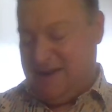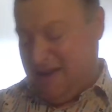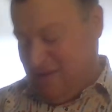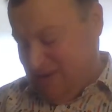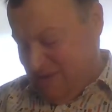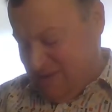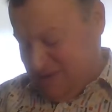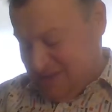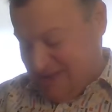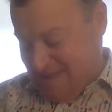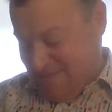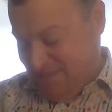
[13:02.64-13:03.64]
Now notice
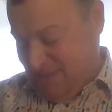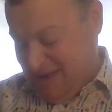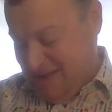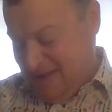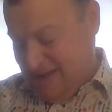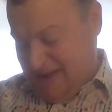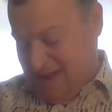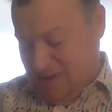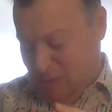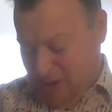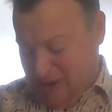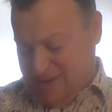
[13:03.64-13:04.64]
that.
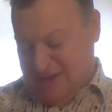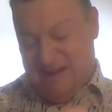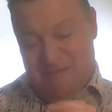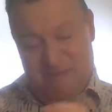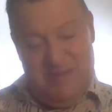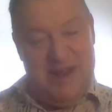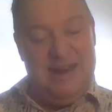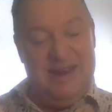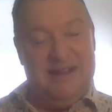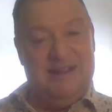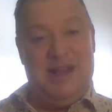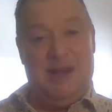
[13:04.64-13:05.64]
It wasn't
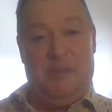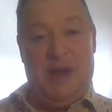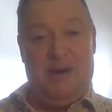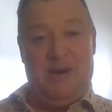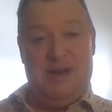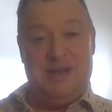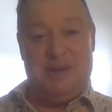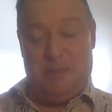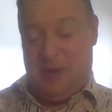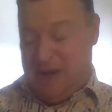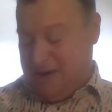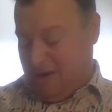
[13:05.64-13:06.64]
immediately apparent to
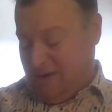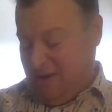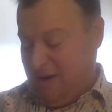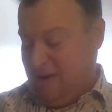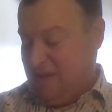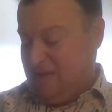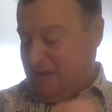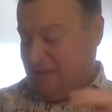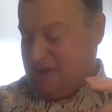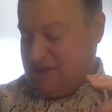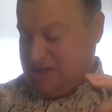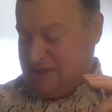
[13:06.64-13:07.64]
Peter that
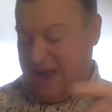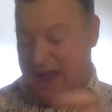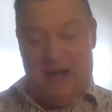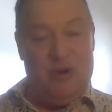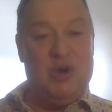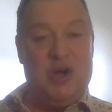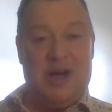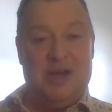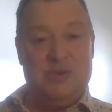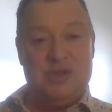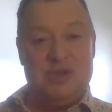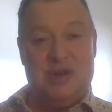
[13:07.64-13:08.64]
this is how
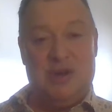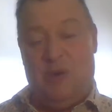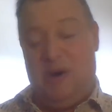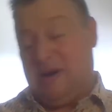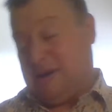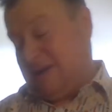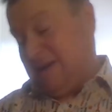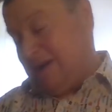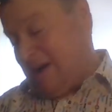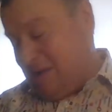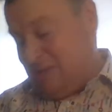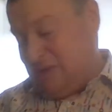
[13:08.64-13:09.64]
God was going to work, that
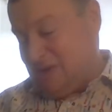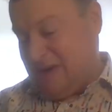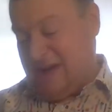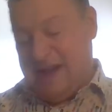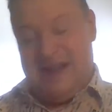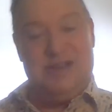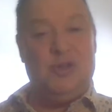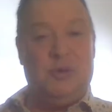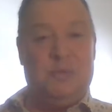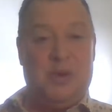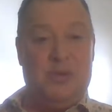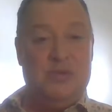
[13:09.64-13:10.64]
God was going to
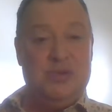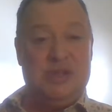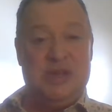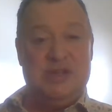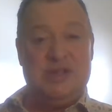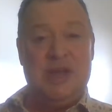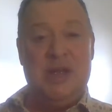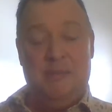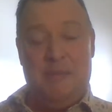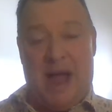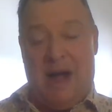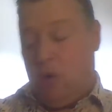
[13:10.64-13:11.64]
interpose his
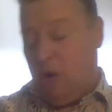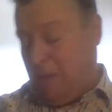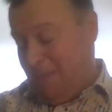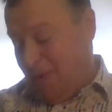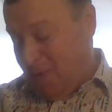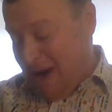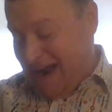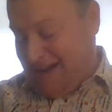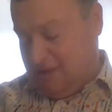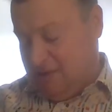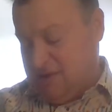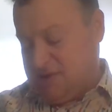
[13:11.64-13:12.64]
power
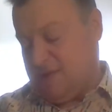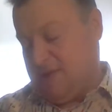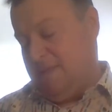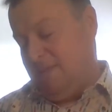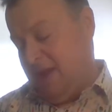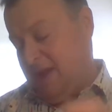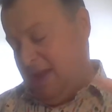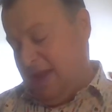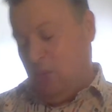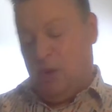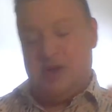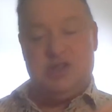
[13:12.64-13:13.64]
miraculously.
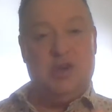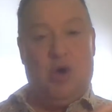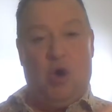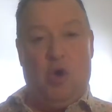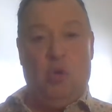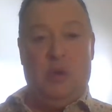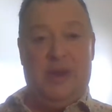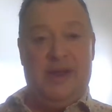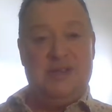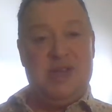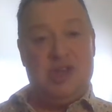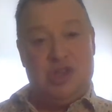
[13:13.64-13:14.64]
He wasn't
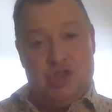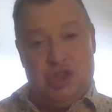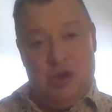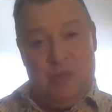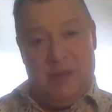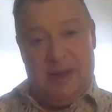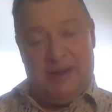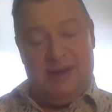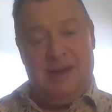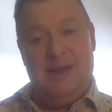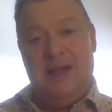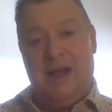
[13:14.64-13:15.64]
always assuming
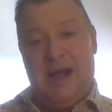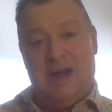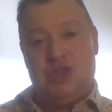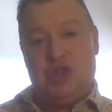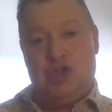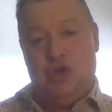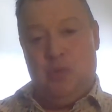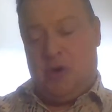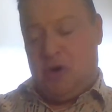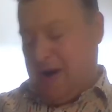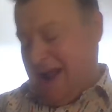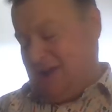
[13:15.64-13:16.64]
a
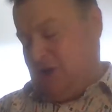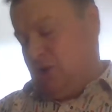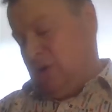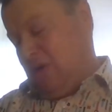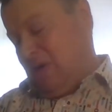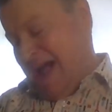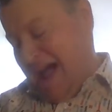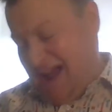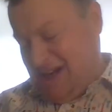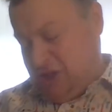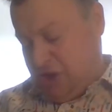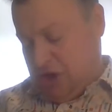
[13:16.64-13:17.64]
supernatural
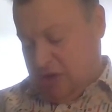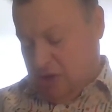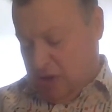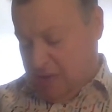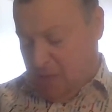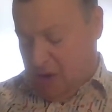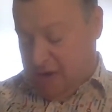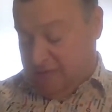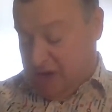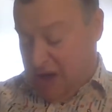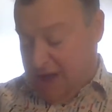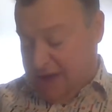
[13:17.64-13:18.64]
action on the part
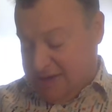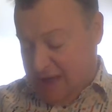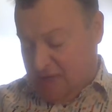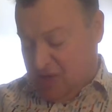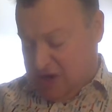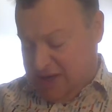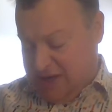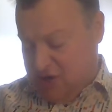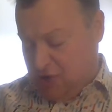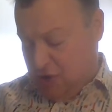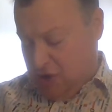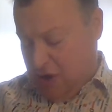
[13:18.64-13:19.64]
of God. Not that he
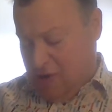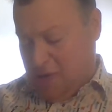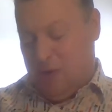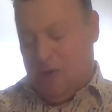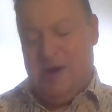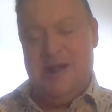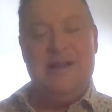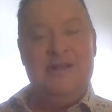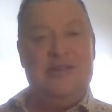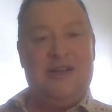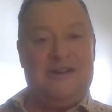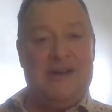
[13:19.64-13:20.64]
didn't know
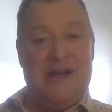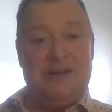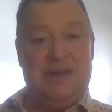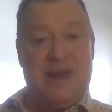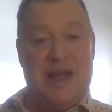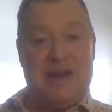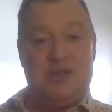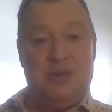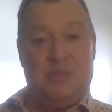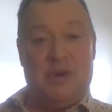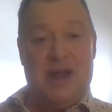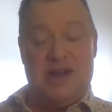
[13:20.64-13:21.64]
that God could act
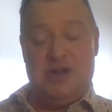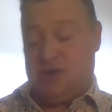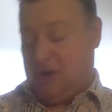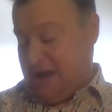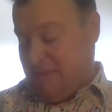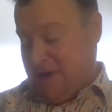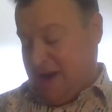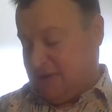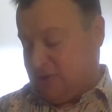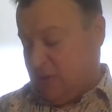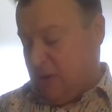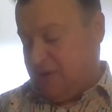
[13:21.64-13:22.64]
supernaturally. I mean,
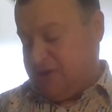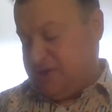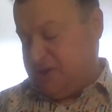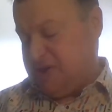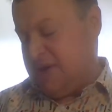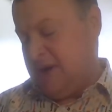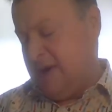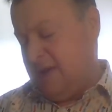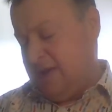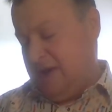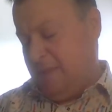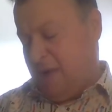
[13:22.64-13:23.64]
after all, this is
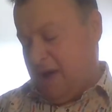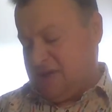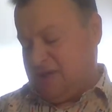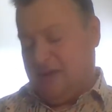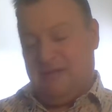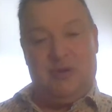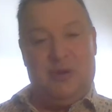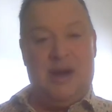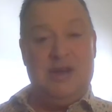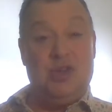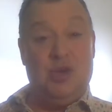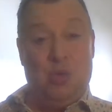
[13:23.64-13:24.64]
the apostle of
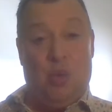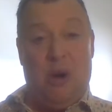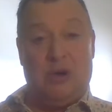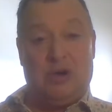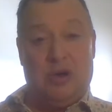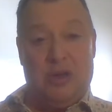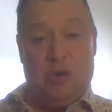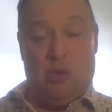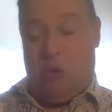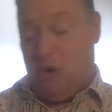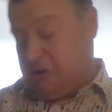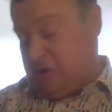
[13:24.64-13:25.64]
Christ who walked on the
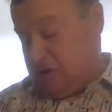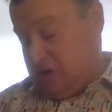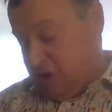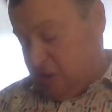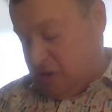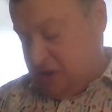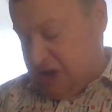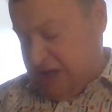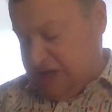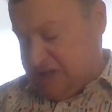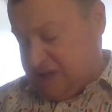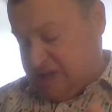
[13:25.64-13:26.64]
water to the Lord
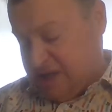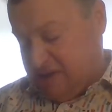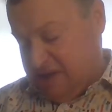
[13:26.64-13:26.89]
Jesus, at